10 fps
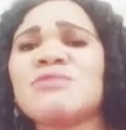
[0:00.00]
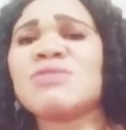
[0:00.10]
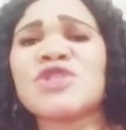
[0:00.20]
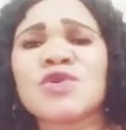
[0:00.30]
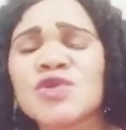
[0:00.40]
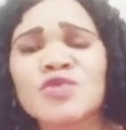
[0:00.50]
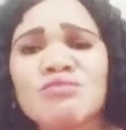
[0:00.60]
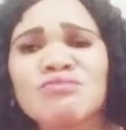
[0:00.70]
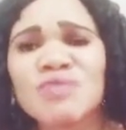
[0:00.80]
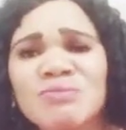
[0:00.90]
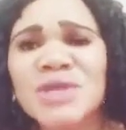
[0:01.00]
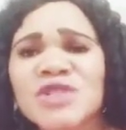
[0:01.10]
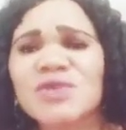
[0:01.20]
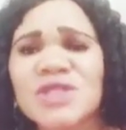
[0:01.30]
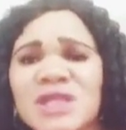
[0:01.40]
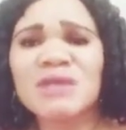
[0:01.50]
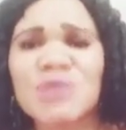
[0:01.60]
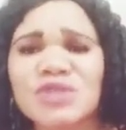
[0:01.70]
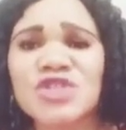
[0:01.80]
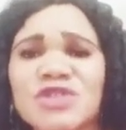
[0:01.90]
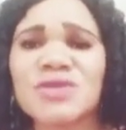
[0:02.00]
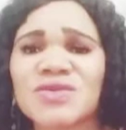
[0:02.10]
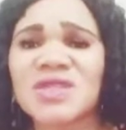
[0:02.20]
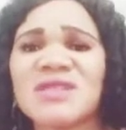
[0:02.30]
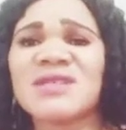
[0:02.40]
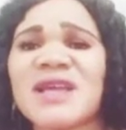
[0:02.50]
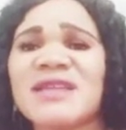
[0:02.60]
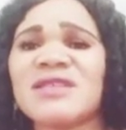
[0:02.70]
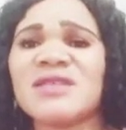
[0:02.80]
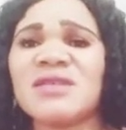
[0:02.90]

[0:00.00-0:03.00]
Make sure the name of Jesus inside.